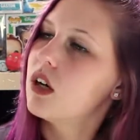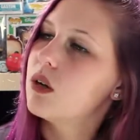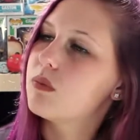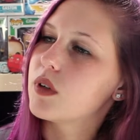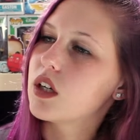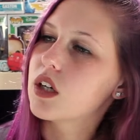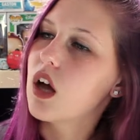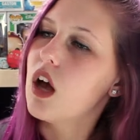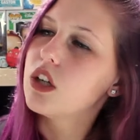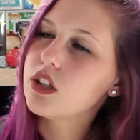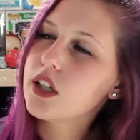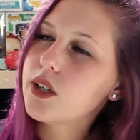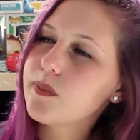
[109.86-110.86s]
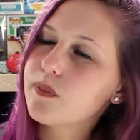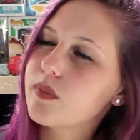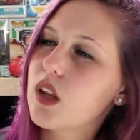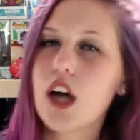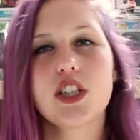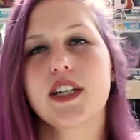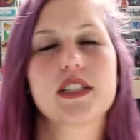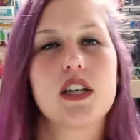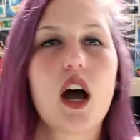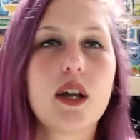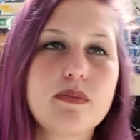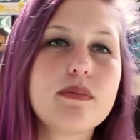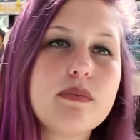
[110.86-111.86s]
book. You know, logic is
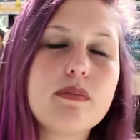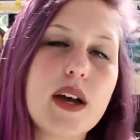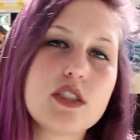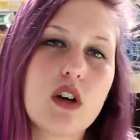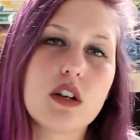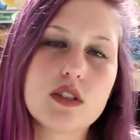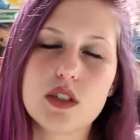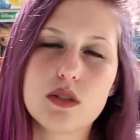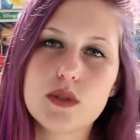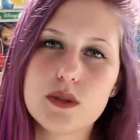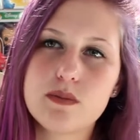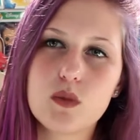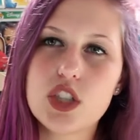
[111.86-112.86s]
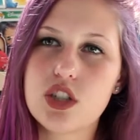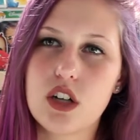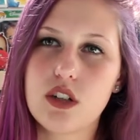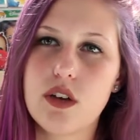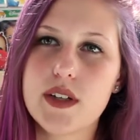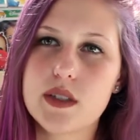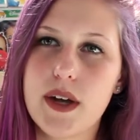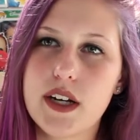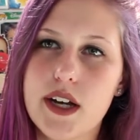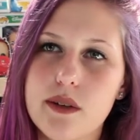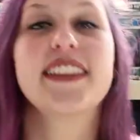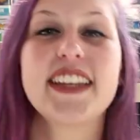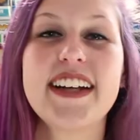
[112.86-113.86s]
not my strong suit. We should all know this by
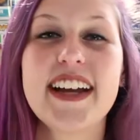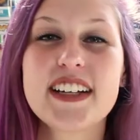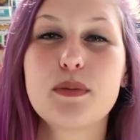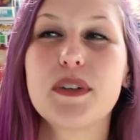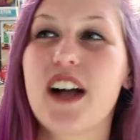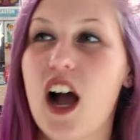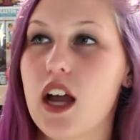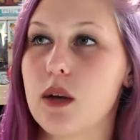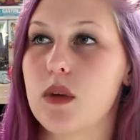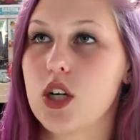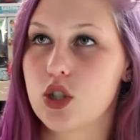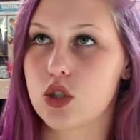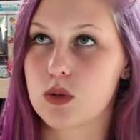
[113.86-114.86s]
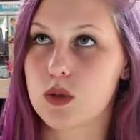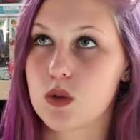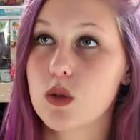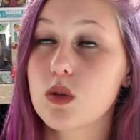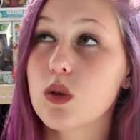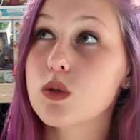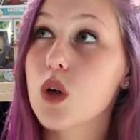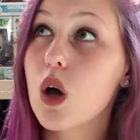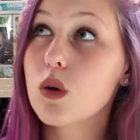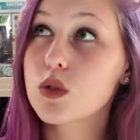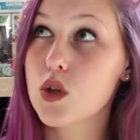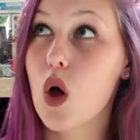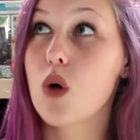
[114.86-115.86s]
now. The next book I am so, so, so, so, so,
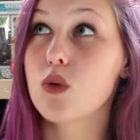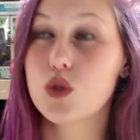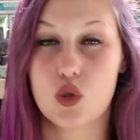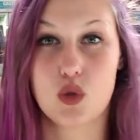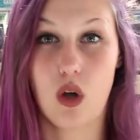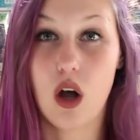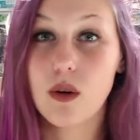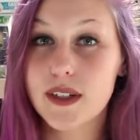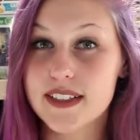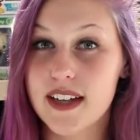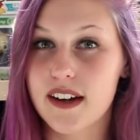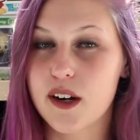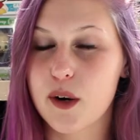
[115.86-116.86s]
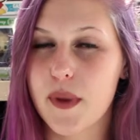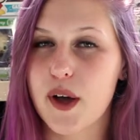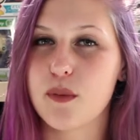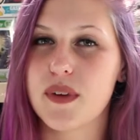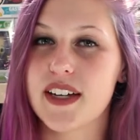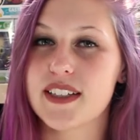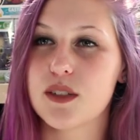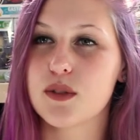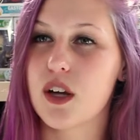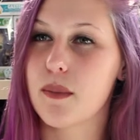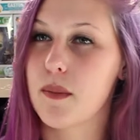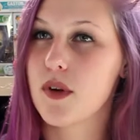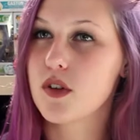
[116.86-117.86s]
so, so excited about because it was
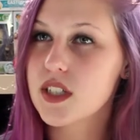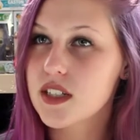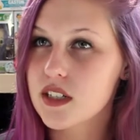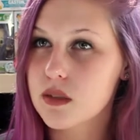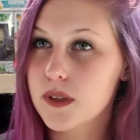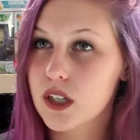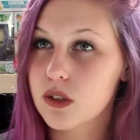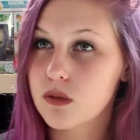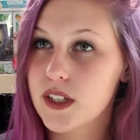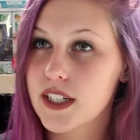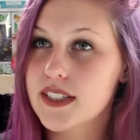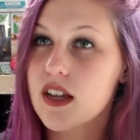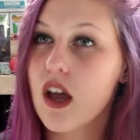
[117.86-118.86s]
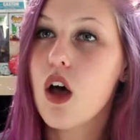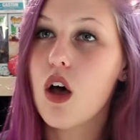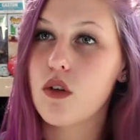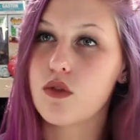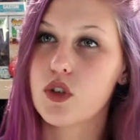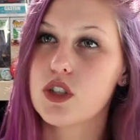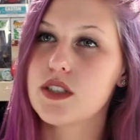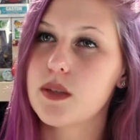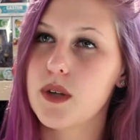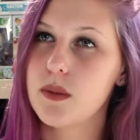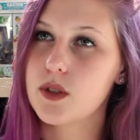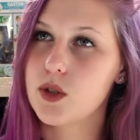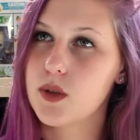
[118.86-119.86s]
on my most anticipated reads for
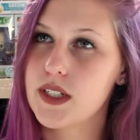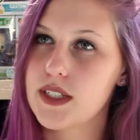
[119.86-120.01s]
September twenty